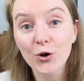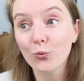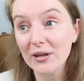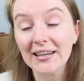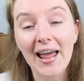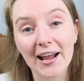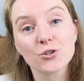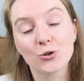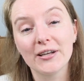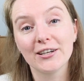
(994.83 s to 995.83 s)
we can
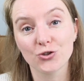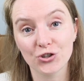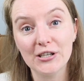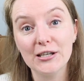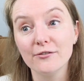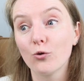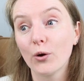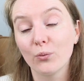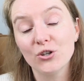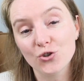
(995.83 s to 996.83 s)
actually achieve
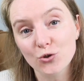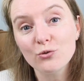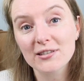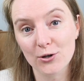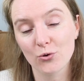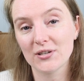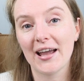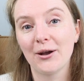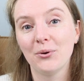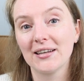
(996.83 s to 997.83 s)
when we do slow
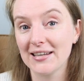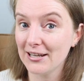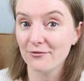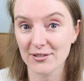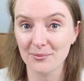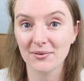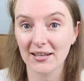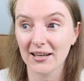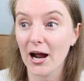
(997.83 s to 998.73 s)
down and give something